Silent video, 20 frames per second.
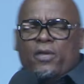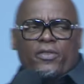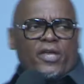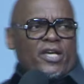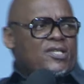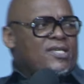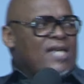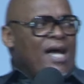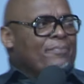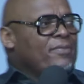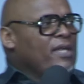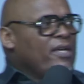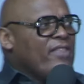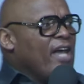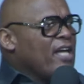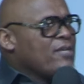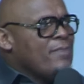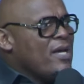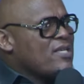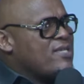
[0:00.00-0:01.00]
There's something
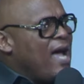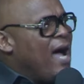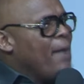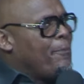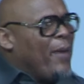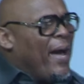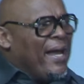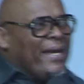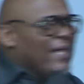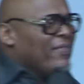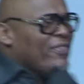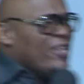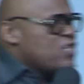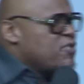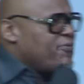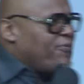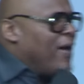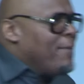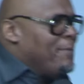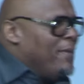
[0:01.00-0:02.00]
that must happen in
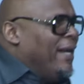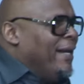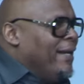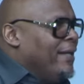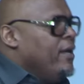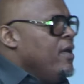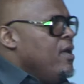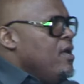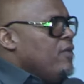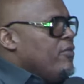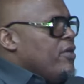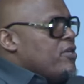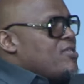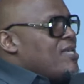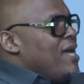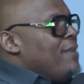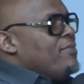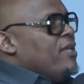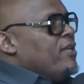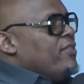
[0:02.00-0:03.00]
this family. There's
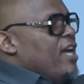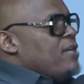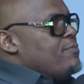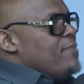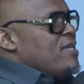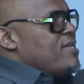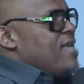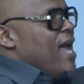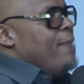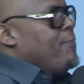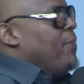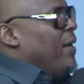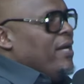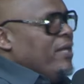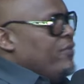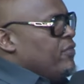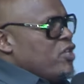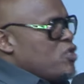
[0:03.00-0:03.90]
something that must happen in